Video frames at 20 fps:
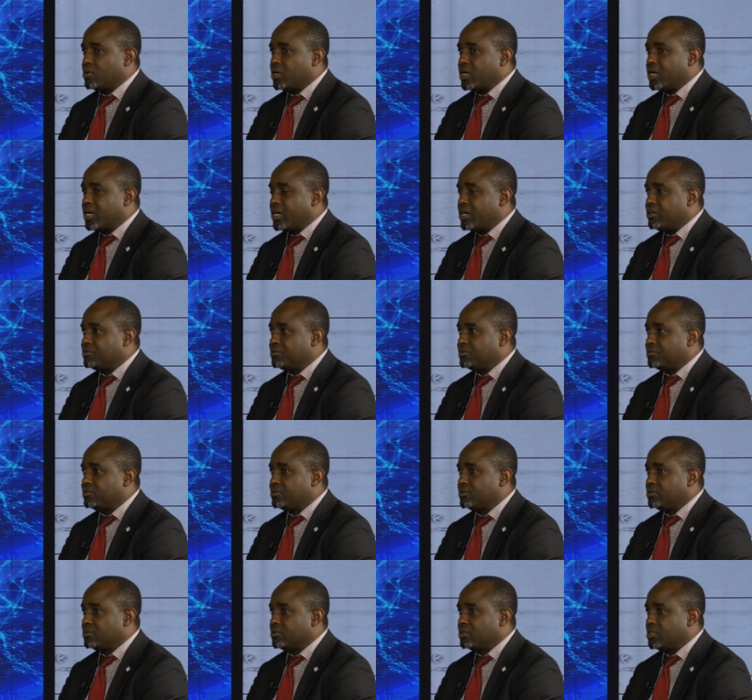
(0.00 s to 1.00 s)
I have
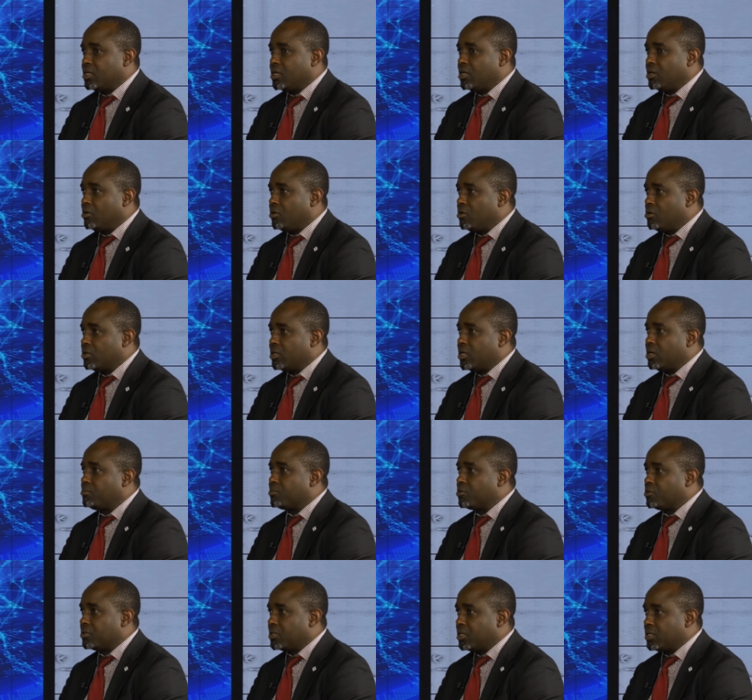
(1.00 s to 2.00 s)
a law that
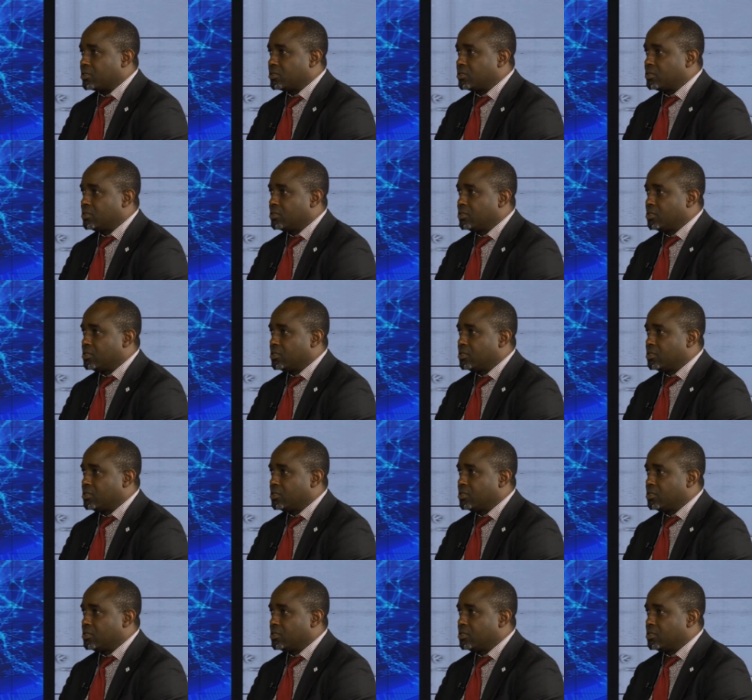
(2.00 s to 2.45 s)
protects